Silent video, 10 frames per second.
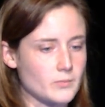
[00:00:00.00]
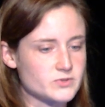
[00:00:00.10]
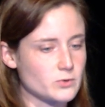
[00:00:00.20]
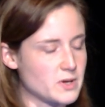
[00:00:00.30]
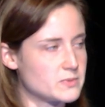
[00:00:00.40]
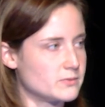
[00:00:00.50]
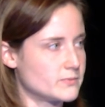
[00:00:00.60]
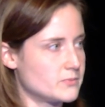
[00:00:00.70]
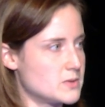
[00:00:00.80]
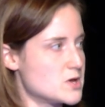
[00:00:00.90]
So
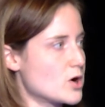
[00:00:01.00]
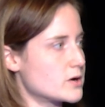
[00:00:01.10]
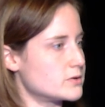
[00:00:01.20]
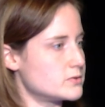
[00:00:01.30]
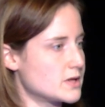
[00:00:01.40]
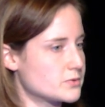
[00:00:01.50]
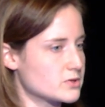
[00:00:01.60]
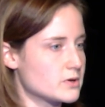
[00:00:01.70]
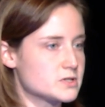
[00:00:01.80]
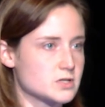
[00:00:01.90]
it may be hard to do that with
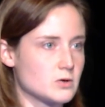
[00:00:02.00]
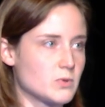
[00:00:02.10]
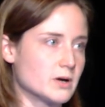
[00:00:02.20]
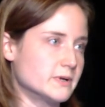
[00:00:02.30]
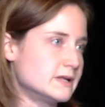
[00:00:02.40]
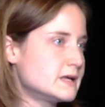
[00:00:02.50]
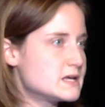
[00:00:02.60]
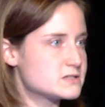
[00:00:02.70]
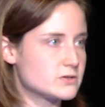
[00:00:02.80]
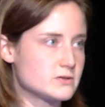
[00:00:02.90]
a larger compartment.
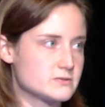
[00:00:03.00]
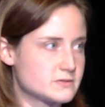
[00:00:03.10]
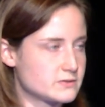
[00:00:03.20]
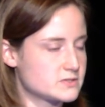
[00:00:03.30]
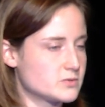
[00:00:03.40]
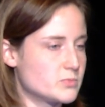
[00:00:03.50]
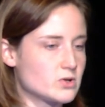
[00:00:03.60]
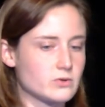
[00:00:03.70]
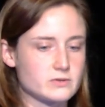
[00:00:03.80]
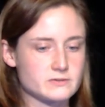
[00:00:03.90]
So there's going
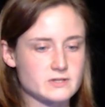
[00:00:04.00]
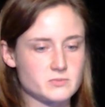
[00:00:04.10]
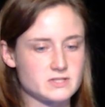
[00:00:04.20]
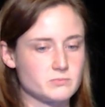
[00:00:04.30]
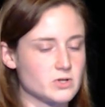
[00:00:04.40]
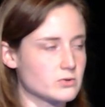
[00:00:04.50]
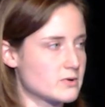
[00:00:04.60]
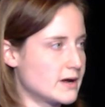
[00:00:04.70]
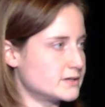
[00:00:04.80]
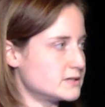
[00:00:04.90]
to be some middle
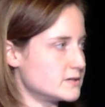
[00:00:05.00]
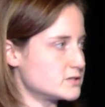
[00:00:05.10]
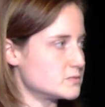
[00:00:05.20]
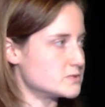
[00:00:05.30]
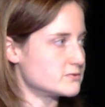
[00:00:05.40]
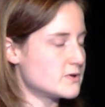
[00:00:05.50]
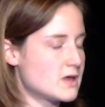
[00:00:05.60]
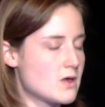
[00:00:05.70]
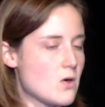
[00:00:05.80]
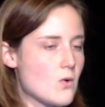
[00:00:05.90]
ground here in terms of
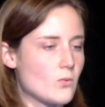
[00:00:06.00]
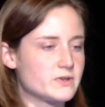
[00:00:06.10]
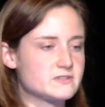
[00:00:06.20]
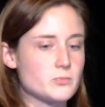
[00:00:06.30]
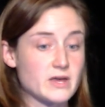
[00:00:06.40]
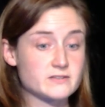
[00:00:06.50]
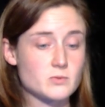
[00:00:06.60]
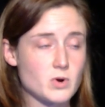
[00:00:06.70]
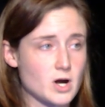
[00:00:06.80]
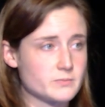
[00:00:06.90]
what's the best
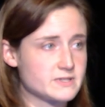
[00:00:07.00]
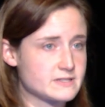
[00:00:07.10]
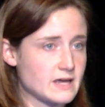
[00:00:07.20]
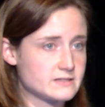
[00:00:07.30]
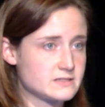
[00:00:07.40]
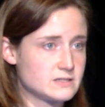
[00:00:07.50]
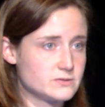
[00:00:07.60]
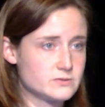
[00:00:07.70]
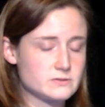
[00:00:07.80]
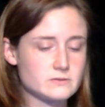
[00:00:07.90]
compartment size to
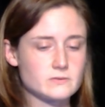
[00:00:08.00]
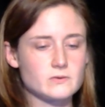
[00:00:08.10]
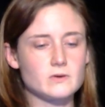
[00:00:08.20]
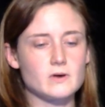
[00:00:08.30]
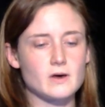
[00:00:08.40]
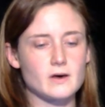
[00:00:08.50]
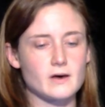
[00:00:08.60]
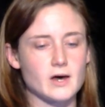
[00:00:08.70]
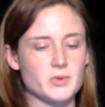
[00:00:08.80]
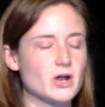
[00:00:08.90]
use,
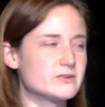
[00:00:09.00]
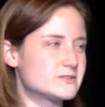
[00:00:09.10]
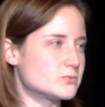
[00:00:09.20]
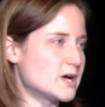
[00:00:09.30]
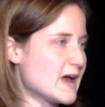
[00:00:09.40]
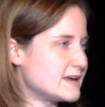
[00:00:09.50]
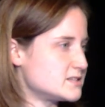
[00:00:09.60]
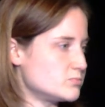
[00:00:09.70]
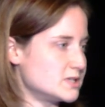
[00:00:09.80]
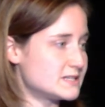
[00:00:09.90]
and also what
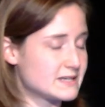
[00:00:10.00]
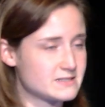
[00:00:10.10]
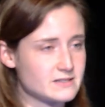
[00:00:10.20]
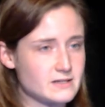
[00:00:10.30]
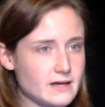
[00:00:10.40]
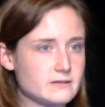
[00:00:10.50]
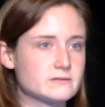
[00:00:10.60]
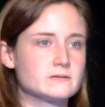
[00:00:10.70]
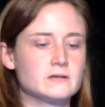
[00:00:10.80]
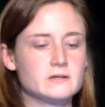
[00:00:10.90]
hasn't been tested yet.
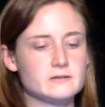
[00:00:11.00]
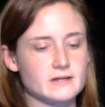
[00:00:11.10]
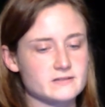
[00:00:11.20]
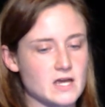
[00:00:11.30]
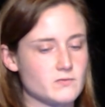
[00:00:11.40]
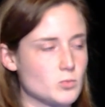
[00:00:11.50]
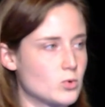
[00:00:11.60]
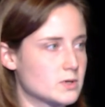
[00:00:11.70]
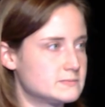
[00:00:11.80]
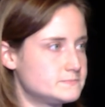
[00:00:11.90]
That's kind of
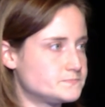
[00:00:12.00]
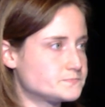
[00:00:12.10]
important.